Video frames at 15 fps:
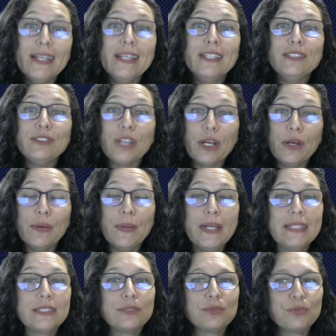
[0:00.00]
So
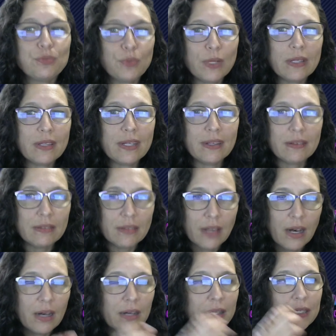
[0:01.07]
it's really a
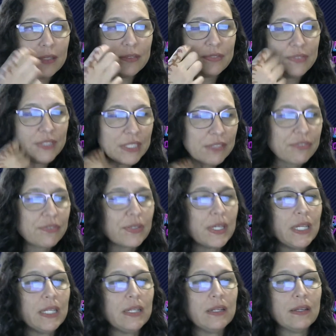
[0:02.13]
lot of
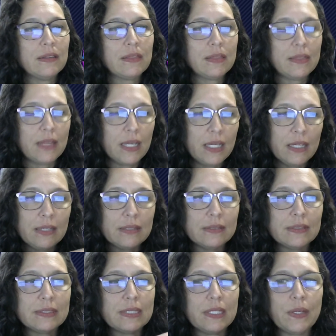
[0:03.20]
different
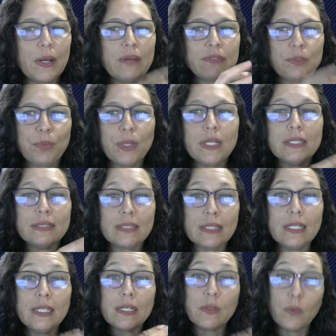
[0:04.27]
things that you have to put into
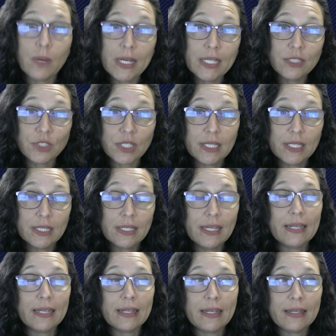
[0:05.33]
the equation.
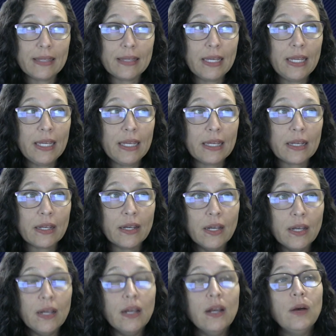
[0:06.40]
And I think
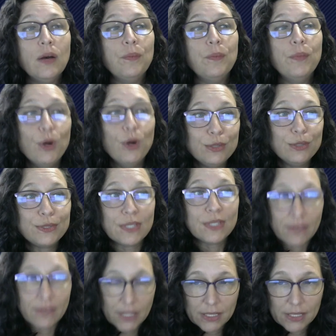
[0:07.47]
most
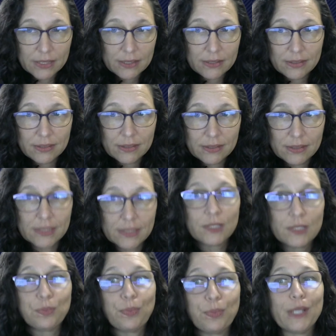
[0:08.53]
of us,
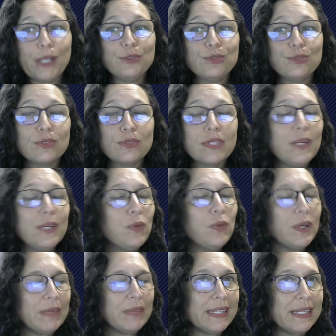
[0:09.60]
especially
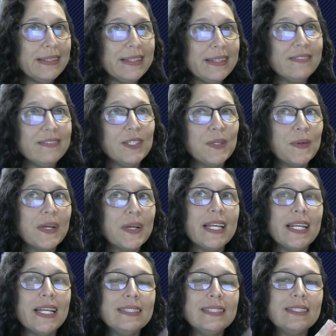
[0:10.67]
women, even though I
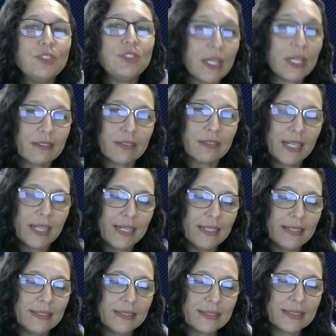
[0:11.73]
hate to
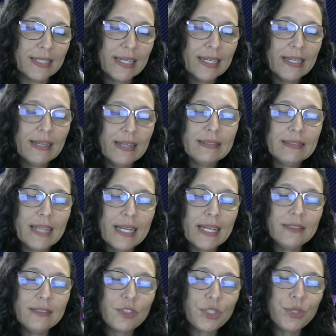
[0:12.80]
generalize,
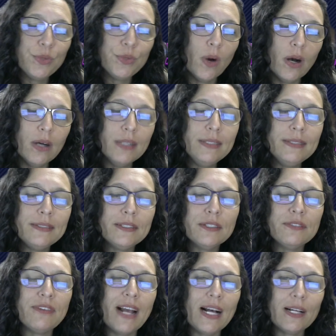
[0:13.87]
tend to
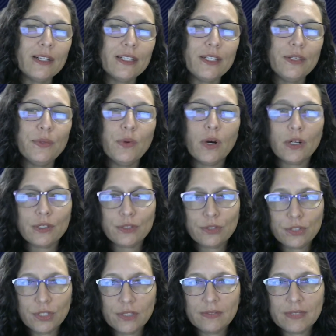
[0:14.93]
undervalue our
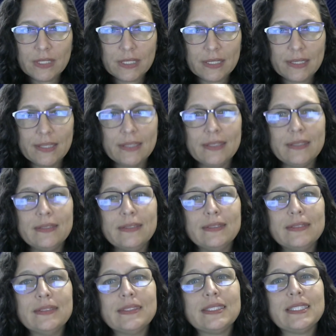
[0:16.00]

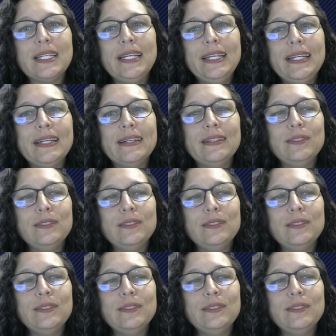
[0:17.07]
services and